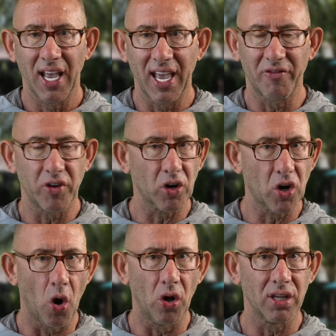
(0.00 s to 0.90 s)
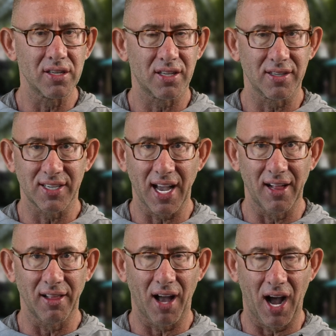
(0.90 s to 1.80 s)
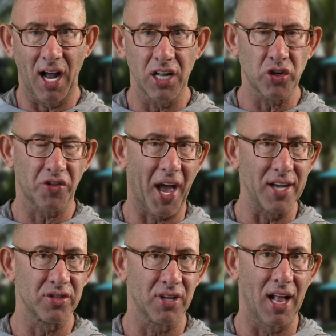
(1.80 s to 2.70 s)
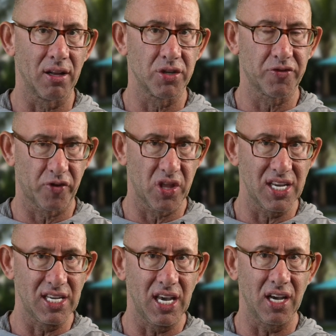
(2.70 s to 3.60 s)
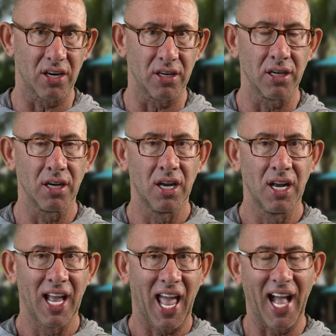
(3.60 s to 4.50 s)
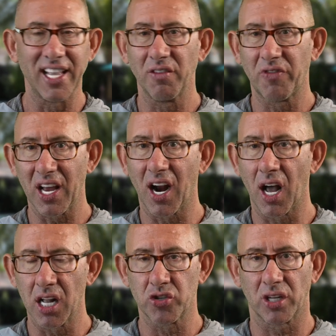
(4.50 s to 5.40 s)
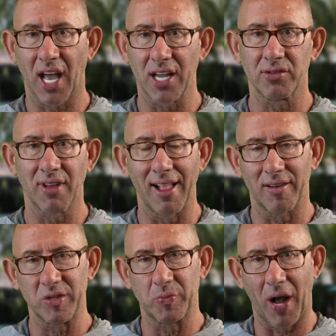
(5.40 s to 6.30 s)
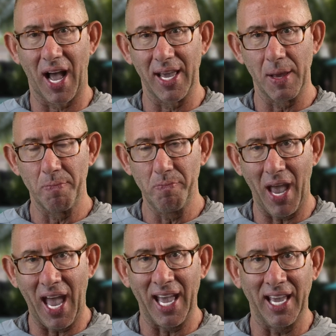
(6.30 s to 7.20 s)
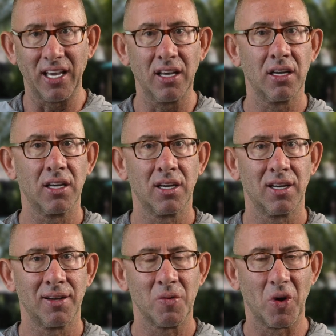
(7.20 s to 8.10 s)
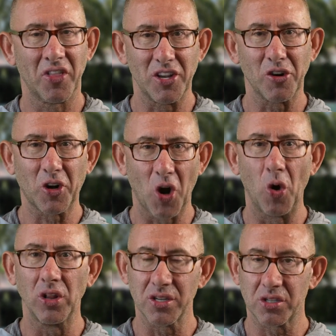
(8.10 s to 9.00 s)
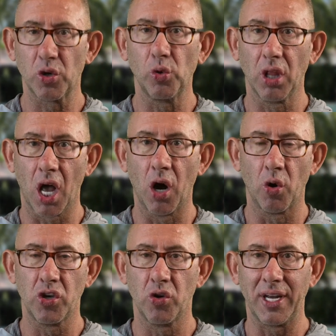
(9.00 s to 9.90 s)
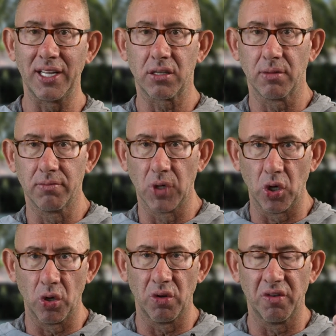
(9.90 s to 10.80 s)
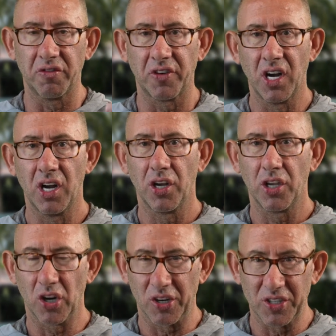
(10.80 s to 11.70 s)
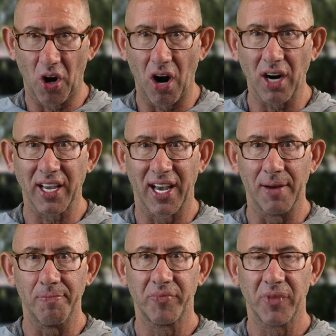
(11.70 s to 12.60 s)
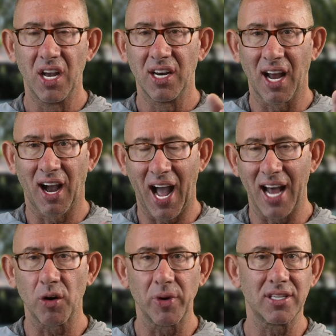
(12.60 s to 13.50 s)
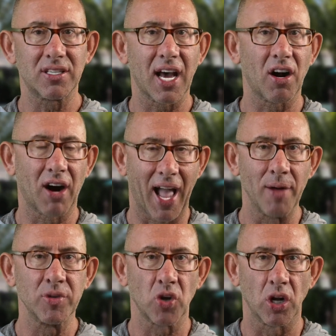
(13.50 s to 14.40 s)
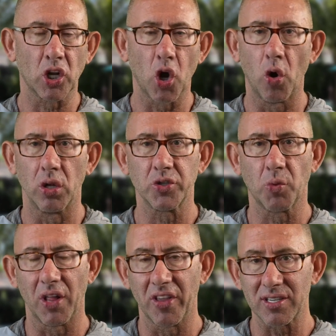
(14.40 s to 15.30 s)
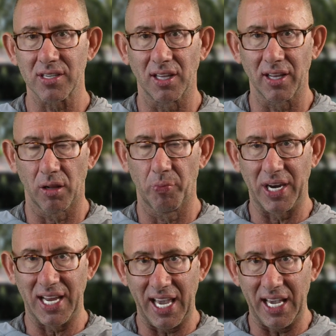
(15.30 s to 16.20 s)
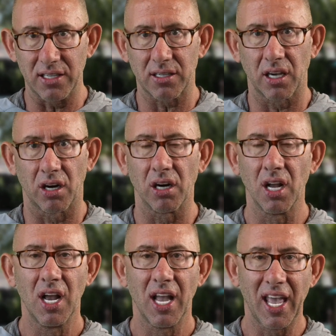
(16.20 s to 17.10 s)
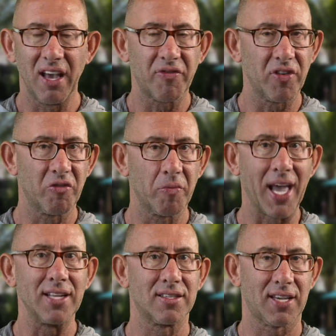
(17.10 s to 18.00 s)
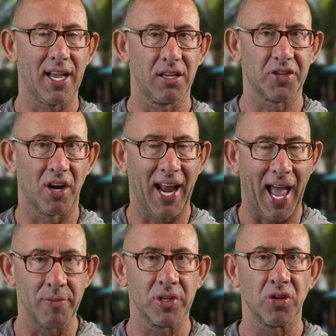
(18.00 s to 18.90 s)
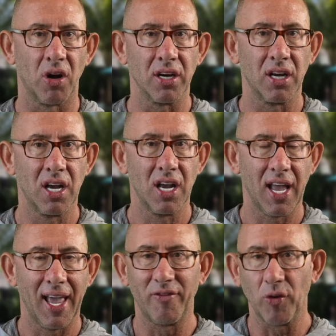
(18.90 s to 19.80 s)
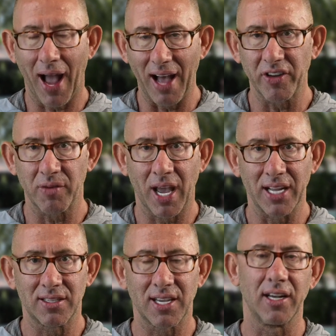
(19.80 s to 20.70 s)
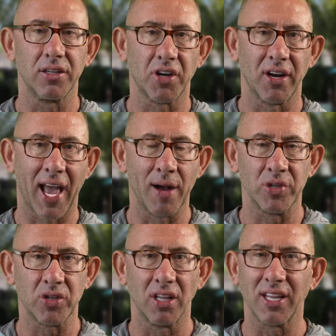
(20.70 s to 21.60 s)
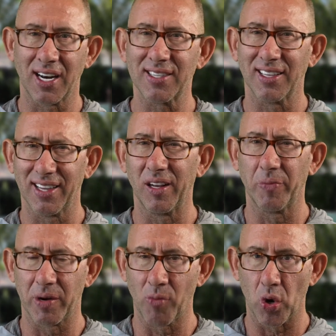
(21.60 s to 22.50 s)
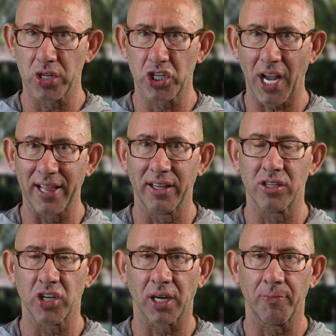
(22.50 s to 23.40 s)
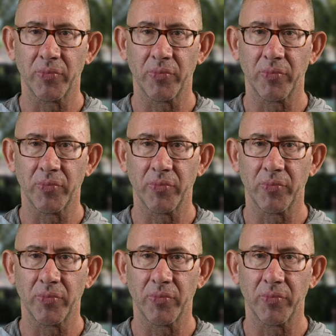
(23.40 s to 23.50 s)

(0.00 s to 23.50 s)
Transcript: If your goal is to sell $100,000 for the year, and you've hit $100,000 by May, well, then your goal is too low. You need to move your target. Now, how do we set our Amazon goals? Well, this is a little bit easier if you've made sales on Amazon. If you haven't made sales on Amazon, then it's a little bit more challenging.